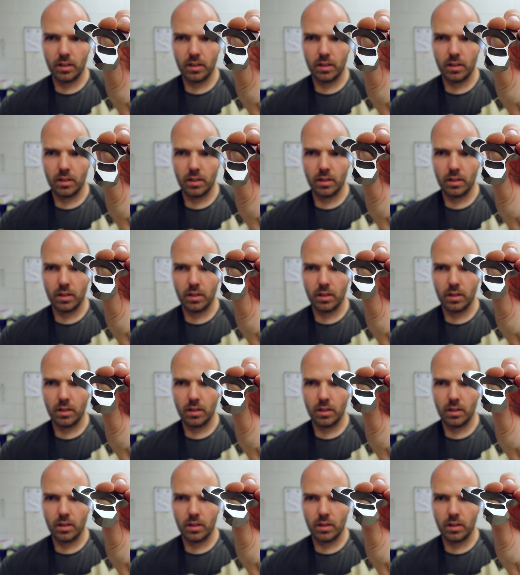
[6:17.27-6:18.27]

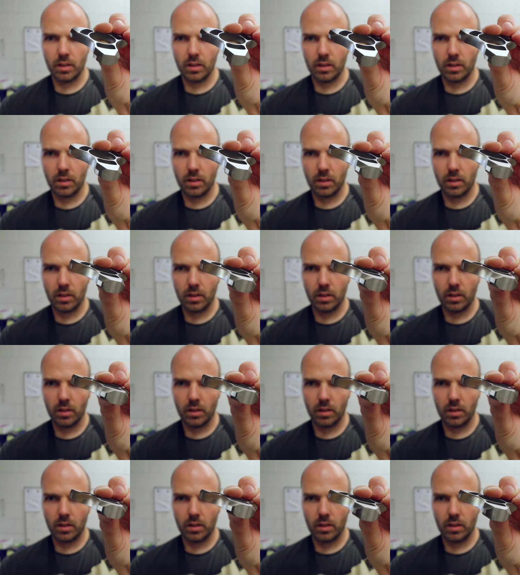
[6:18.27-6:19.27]

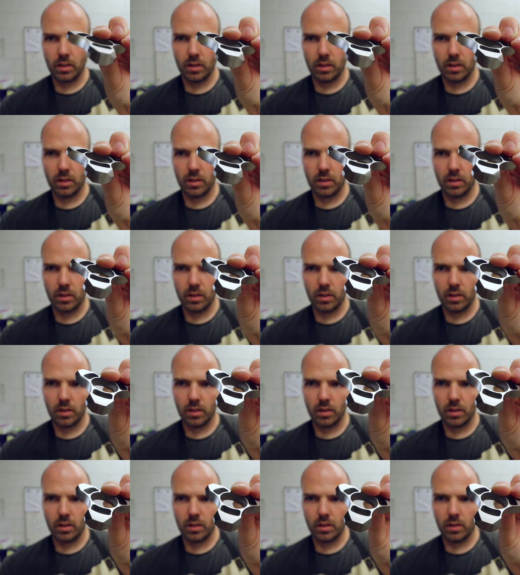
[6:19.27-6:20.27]

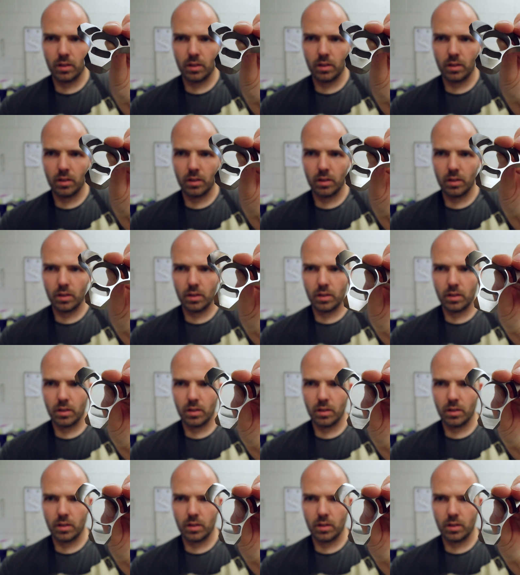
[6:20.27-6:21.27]

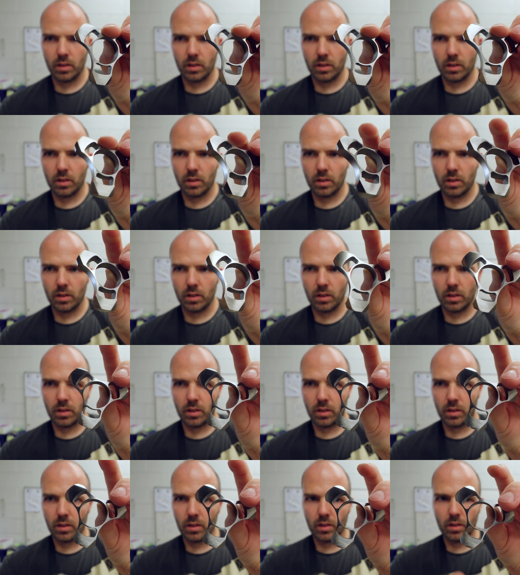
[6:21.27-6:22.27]

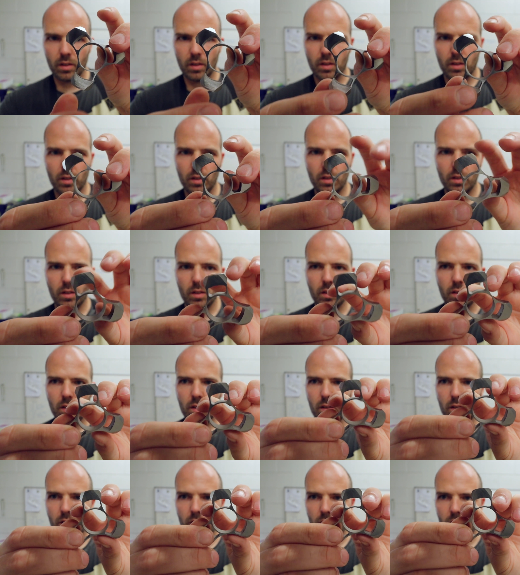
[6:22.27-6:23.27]

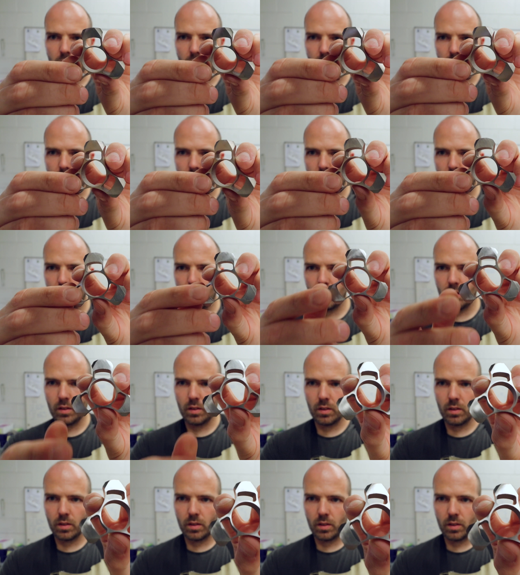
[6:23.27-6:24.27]

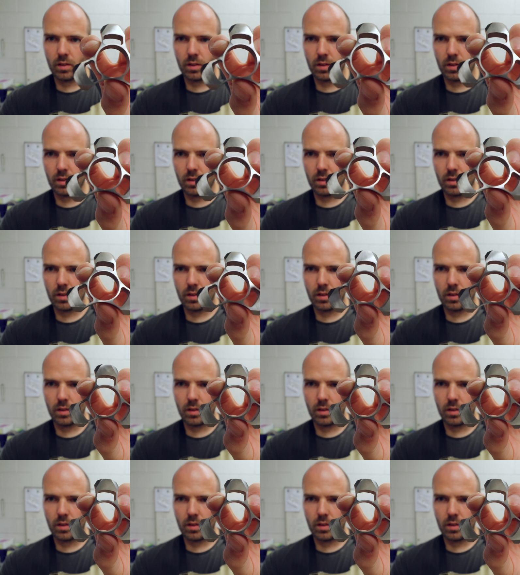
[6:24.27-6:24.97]
(silence)